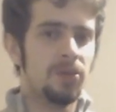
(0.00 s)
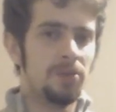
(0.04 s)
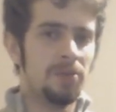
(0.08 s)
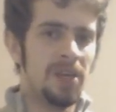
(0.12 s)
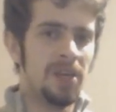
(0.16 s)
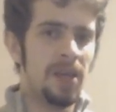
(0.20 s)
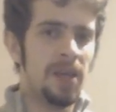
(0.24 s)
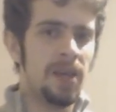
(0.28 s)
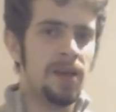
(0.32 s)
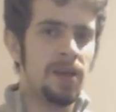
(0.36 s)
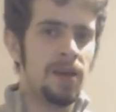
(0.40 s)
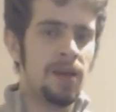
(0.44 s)
to
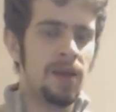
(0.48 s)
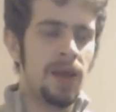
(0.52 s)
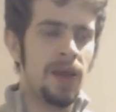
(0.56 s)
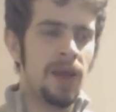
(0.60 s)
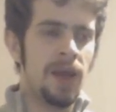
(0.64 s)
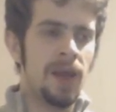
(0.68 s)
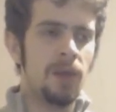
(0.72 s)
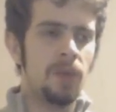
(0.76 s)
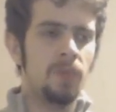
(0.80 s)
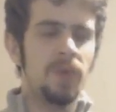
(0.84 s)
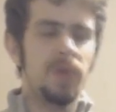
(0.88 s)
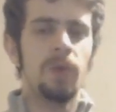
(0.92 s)
be in,
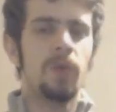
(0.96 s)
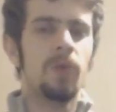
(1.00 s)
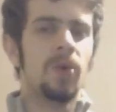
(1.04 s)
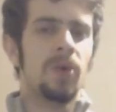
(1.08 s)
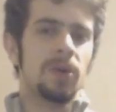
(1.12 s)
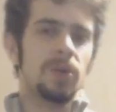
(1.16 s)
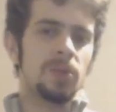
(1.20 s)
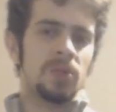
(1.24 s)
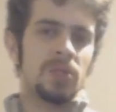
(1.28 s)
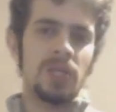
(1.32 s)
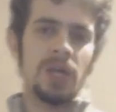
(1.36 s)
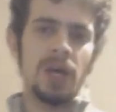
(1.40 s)
and we
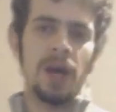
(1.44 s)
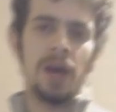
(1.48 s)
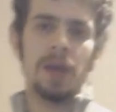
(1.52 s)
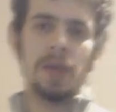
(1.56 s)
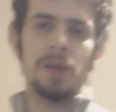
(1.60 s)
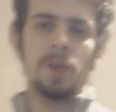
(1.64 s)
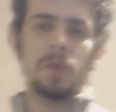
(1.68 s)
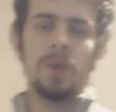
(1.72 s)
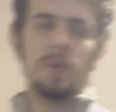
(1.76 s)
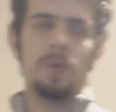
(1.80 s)
were outside.